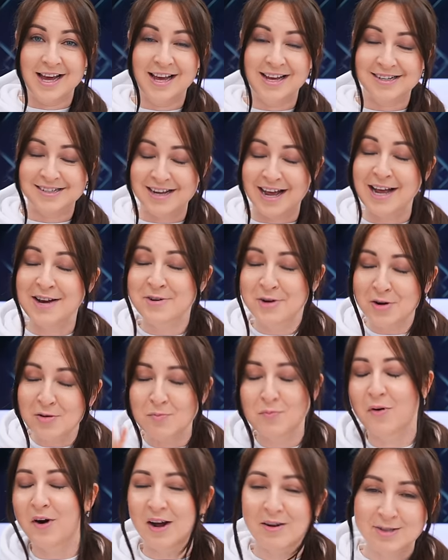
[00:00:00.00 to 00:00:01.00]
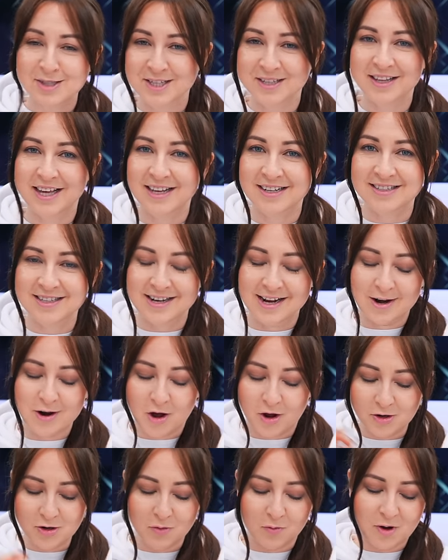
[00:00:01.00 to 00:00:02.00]
And I know browsing the internet
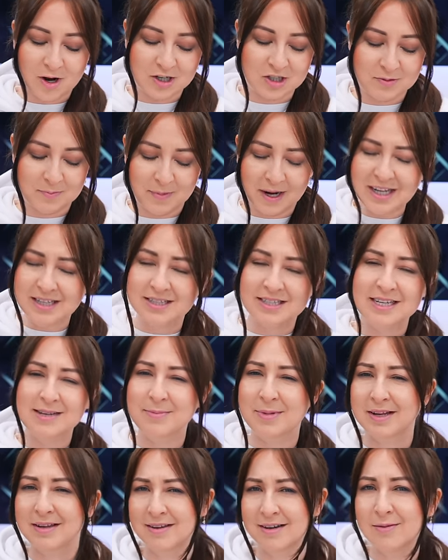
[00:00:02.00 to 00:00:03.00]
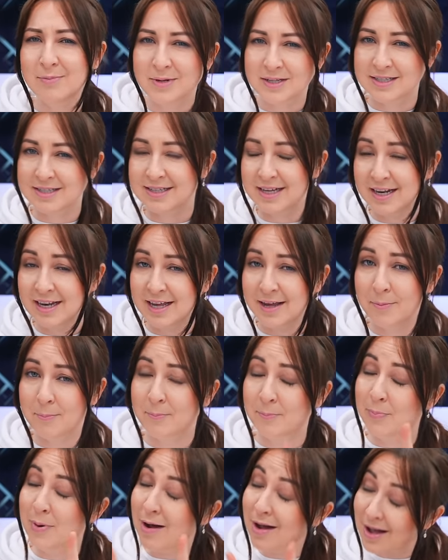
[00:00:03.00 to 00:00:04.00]
on your watch might seem a little bit silly,
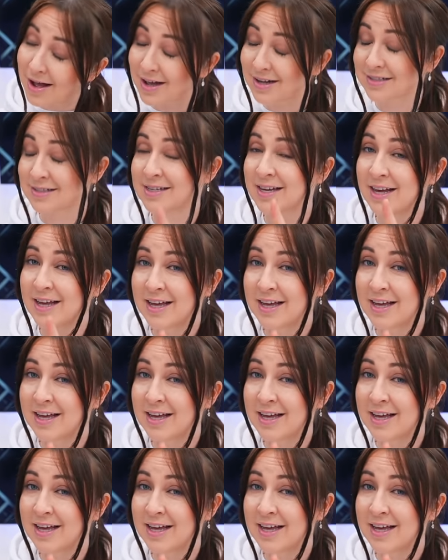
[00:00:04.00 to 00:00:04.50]
but